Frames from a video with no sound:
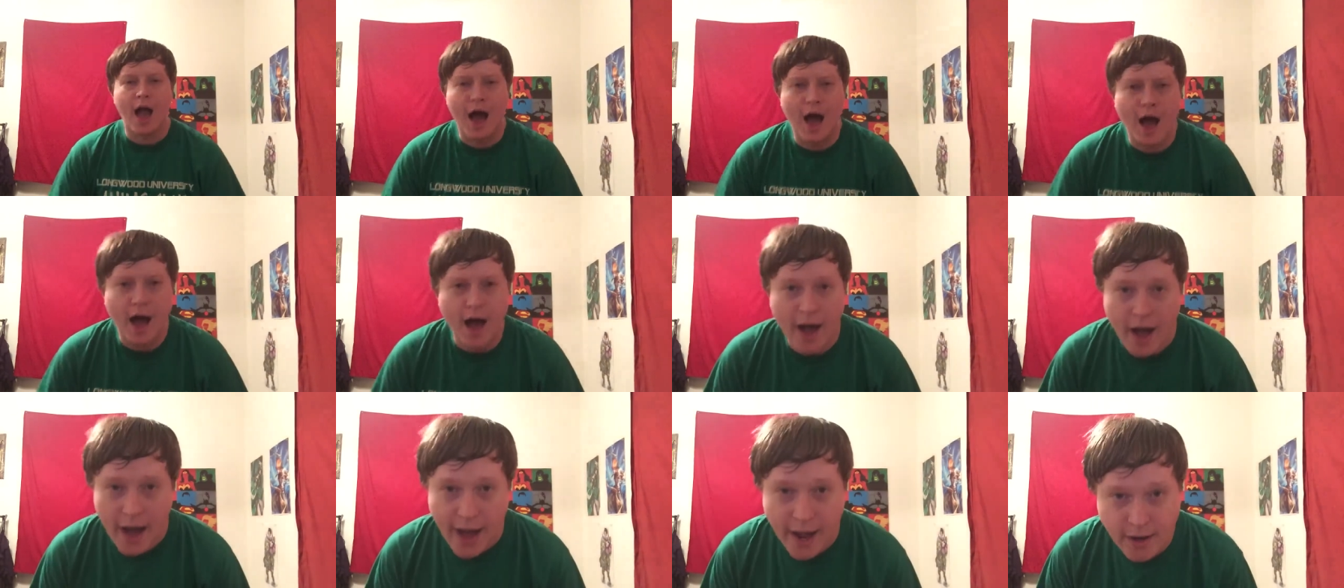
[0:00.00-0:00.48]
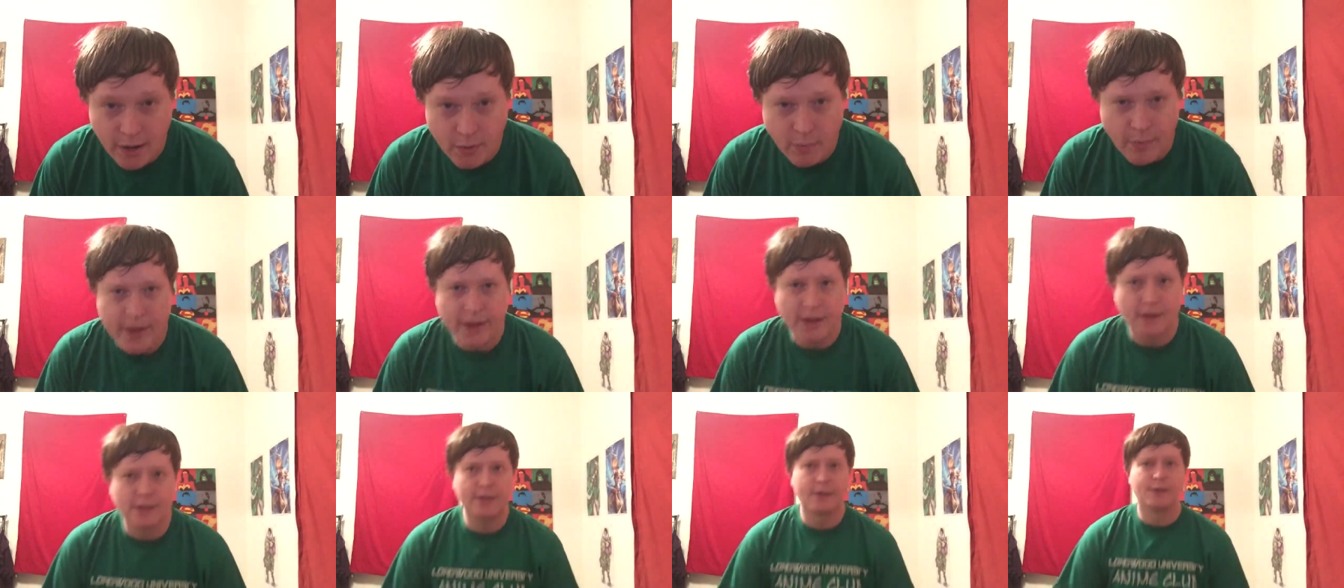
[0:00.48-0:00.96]
Uh, I
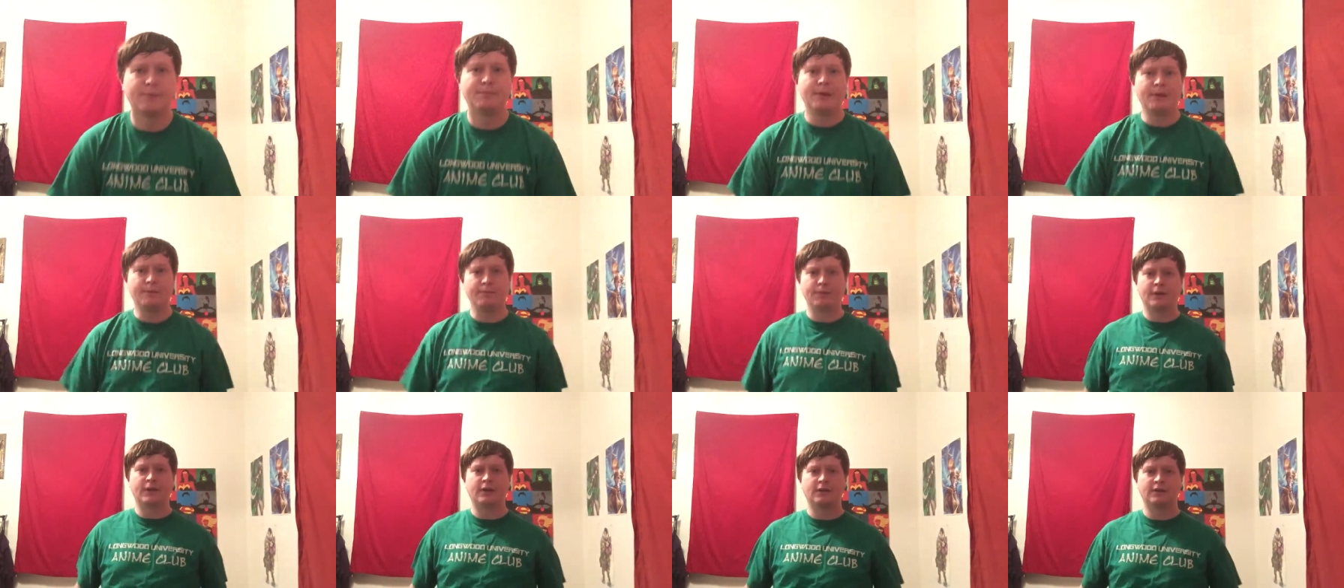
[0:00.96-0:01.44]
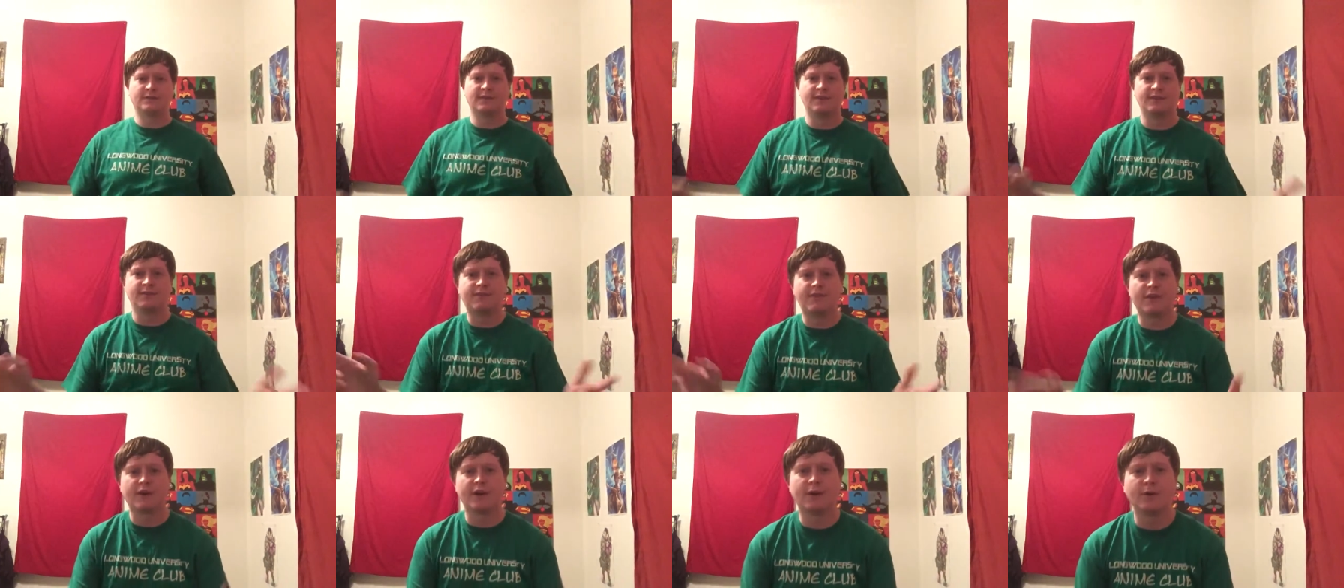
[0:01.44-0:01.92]
waited a little bit because of
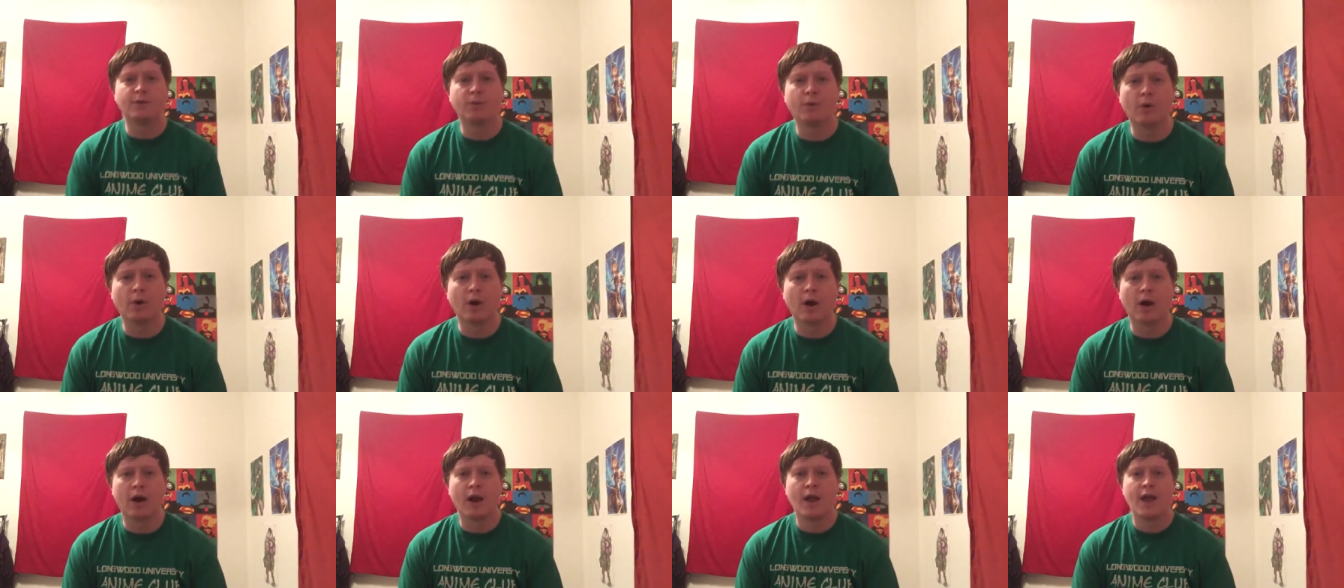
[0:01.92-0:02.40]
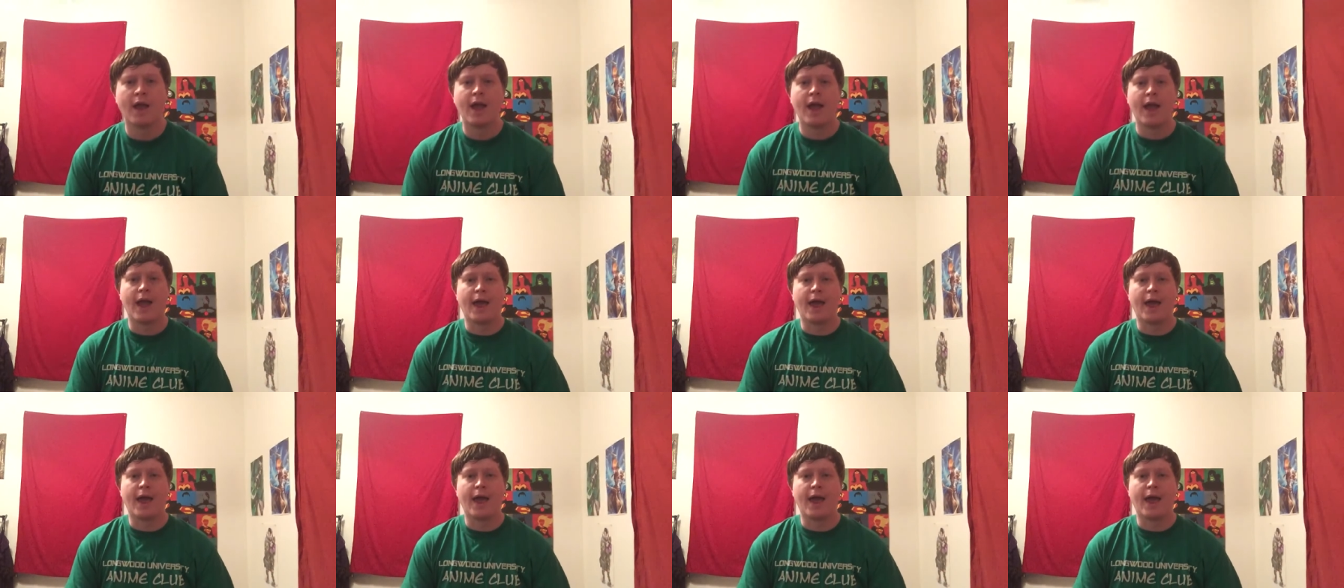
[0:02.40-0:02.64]
Infinity War,